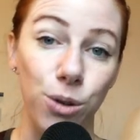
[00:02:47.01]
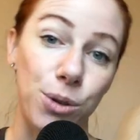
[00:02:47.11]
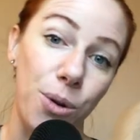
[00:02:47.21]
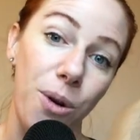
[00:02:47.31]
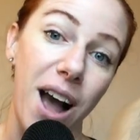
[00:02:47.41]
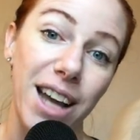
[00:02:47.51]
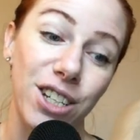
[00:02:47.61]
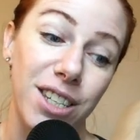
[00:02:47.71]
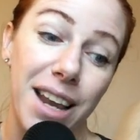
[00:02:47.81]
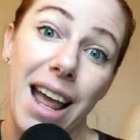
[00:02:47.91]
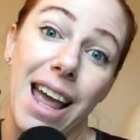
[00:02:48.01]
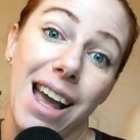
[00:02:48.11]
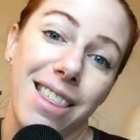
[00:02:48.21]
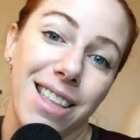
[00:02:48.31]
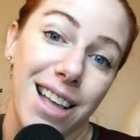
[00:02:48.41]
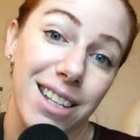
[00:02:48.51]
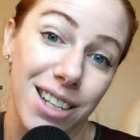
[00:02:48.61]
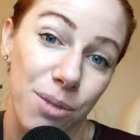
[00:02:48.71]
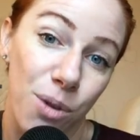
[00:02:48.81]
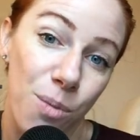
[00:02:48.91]
So I just said, hey, I think that's
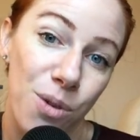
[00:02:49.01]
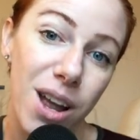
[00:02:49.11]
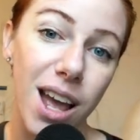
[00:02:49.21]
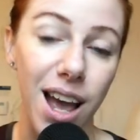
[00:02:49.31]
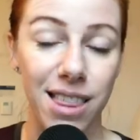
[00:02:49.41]
inappropriate.